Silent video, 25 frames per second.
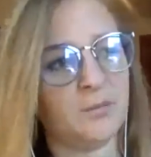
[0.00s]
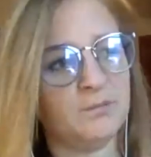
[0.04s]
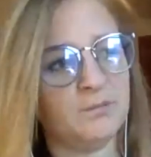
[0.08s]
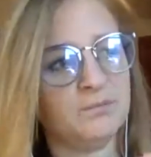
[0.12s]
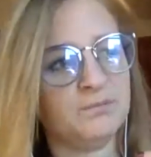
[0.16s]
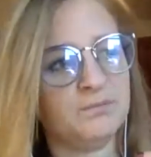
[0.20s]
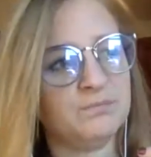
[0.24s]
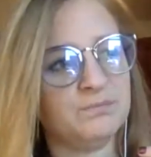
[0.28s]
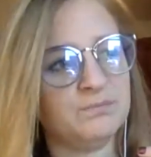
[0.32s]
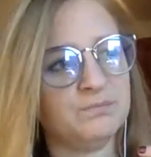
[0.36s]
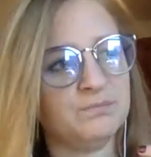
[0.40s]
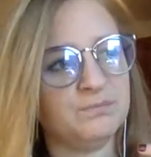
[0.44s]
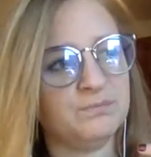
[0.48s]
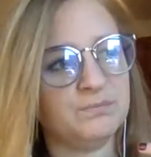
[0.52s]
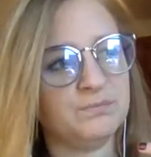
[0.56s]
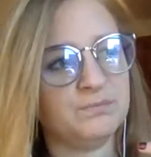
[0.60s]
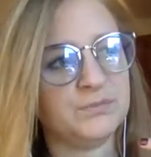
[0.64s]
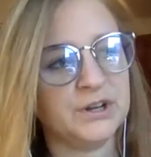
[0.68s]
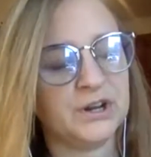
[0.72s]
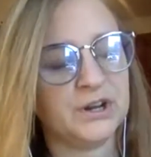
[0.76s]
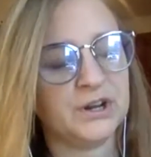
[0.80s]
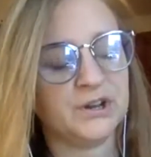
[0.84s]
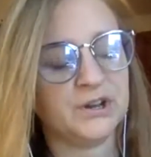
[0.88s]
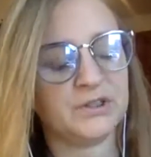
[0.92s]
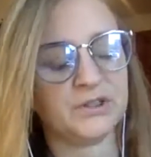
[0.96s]

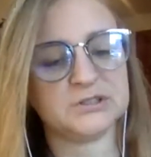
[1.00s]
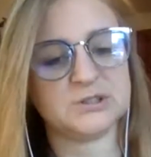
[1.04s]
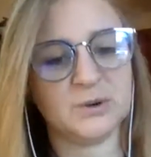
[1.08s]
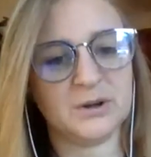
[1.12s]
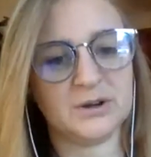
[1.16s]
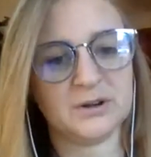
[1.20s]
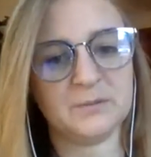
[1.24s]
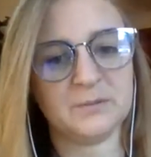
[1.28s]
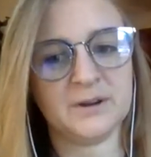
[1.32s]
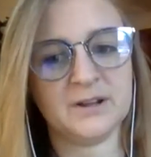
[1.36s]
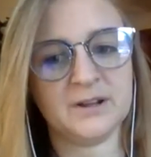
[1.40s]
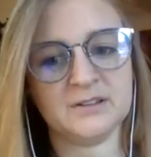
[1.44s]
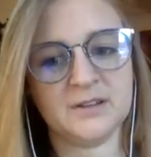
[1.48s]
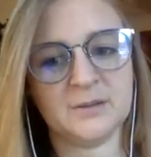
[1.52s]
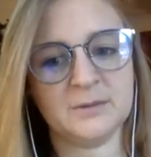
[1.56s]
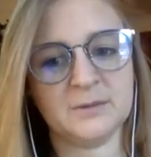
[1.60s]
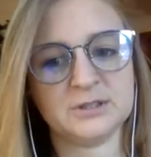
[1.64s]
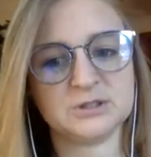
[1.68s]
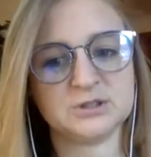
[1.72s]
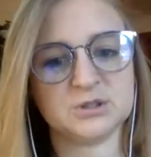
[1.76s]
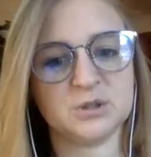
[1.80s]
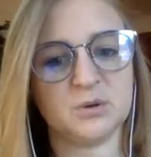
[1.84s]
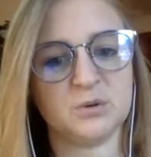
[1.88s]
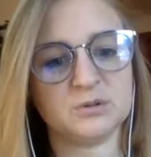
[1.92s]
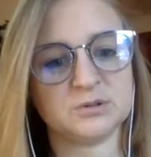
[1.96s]
there's going to
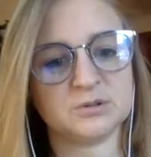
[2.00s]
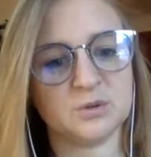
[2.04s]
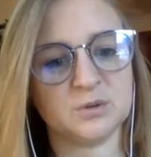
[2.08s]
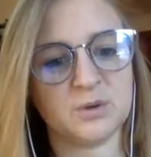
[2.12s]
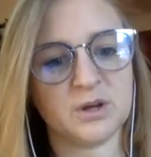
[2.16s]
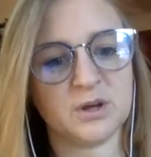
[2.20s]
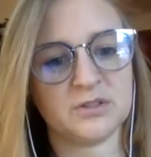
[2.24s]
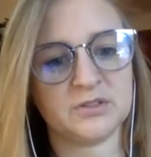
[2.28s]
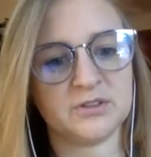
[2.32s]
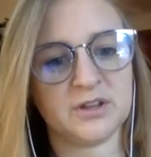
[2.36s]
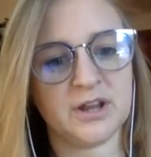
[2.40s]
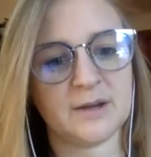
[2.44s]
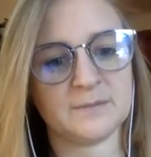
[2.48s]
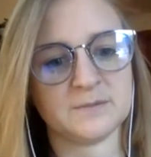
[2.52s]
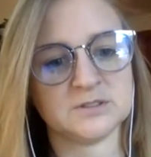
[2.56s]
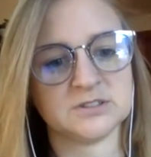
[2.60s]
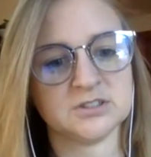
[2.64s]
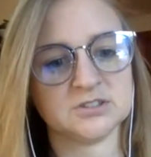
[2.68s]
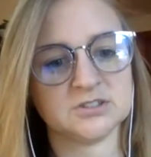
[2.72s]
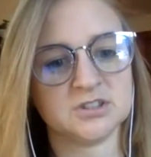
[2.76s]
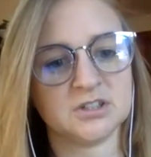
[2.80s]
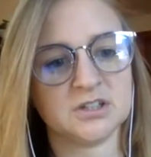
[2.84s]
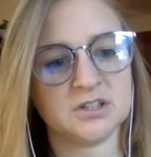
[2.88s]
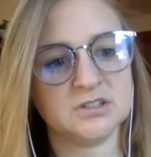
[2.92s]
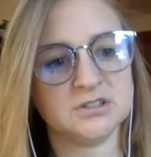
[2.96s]
be a limit to
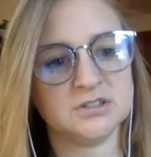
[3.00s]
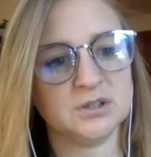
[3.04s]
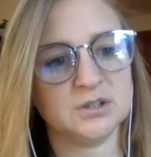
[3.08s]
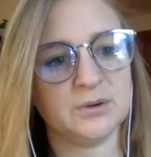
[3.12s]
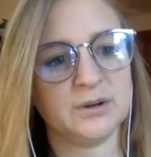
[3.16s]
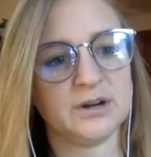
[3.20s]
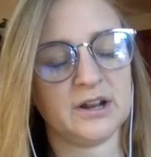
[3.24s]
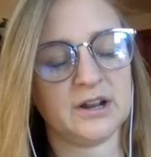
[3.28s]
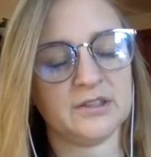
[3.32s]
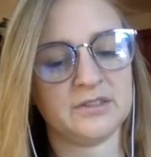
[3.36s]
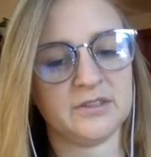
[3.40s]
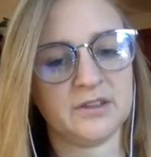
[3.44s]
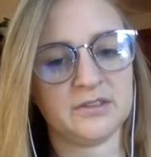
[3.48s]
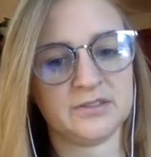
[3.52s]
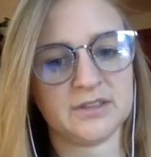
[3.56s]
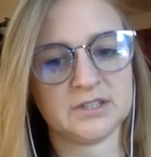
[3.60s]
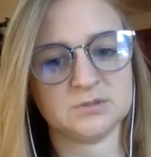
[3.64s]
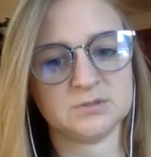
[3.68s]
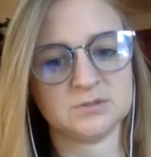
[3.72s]
what the opposition can do.